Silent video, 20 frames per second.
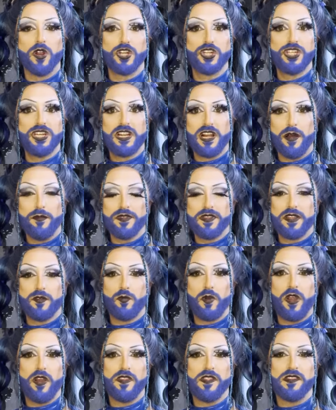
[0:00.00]
She comes in
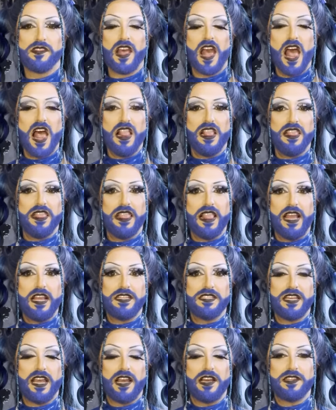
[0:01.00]
wearing this
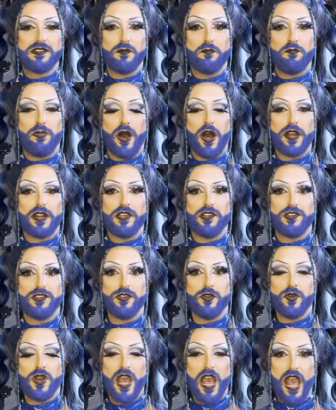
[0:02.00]
latex
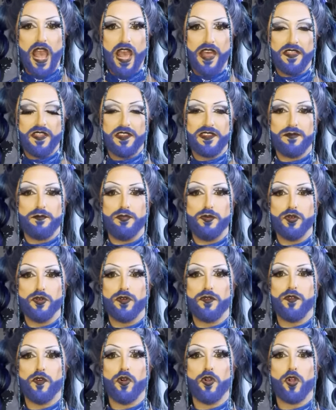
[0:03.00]
bodysuit and this
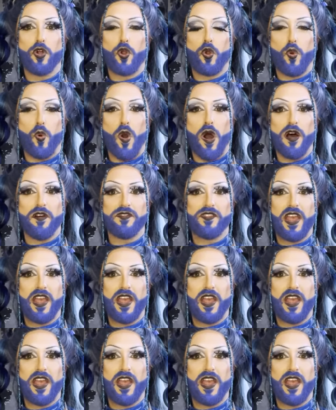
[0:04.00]
beautiful coiffed